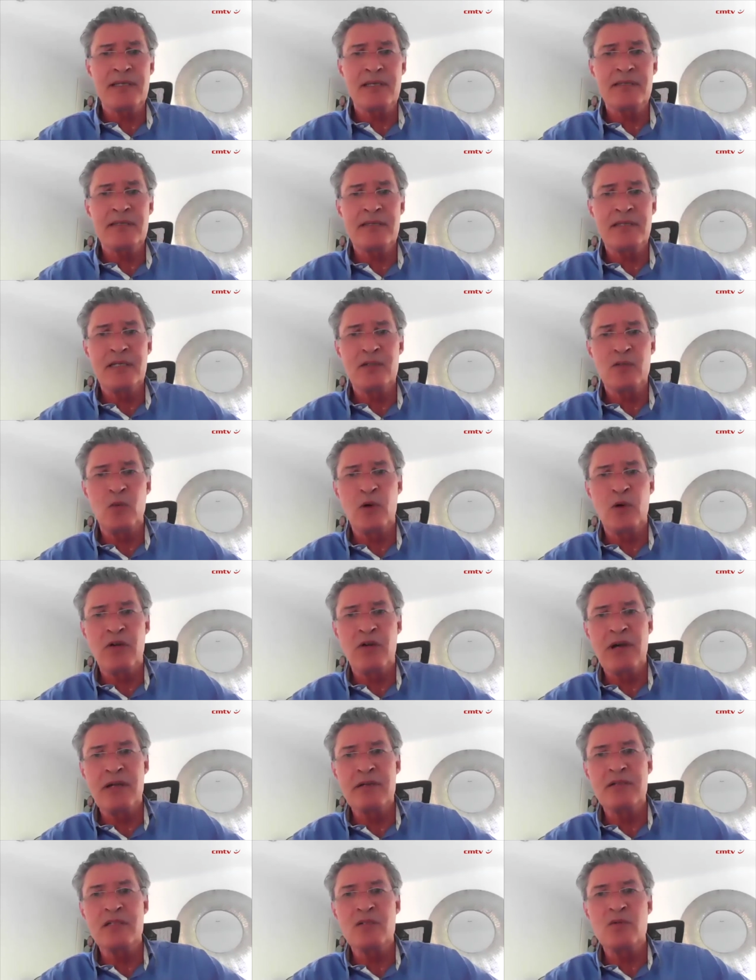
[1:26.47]
I see it all
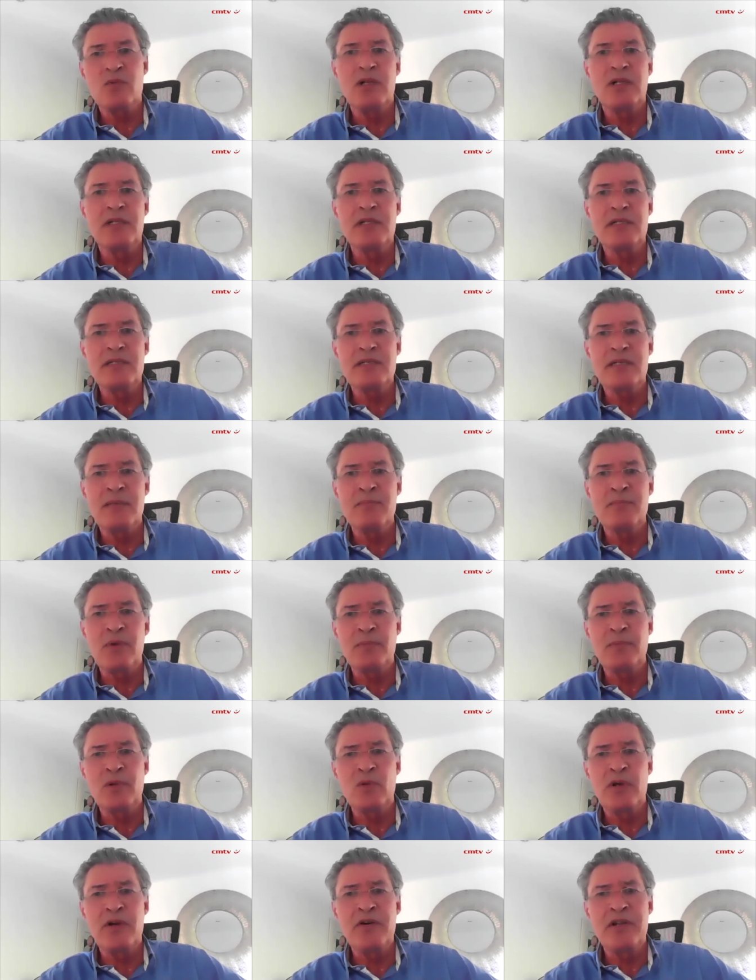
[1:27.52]
around as well, is the
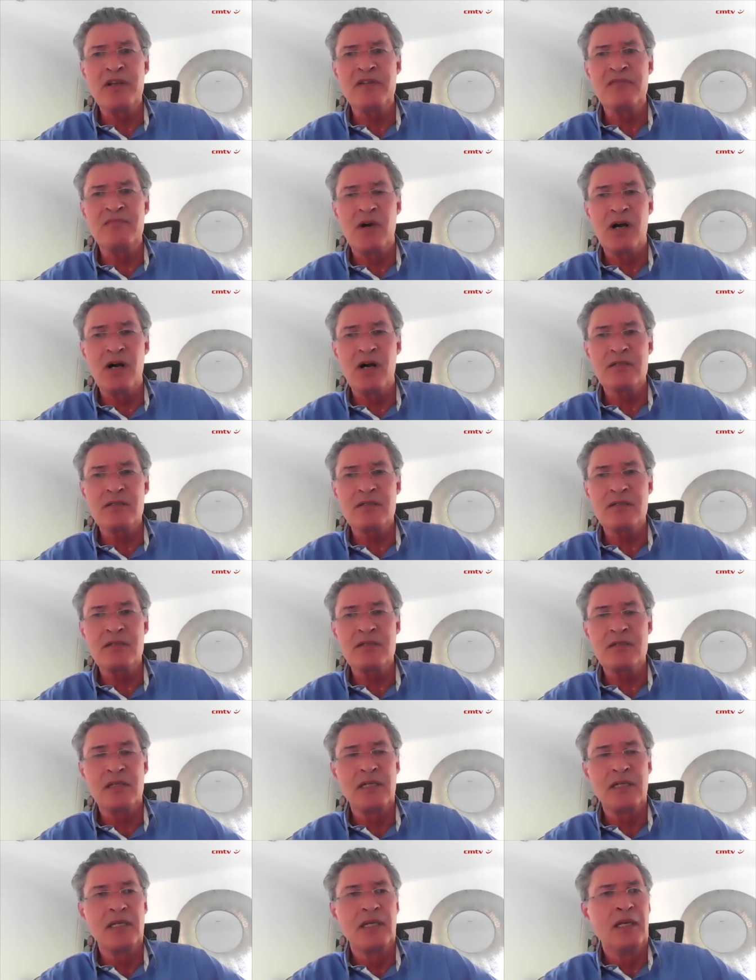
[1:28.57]
improper wearing of masks.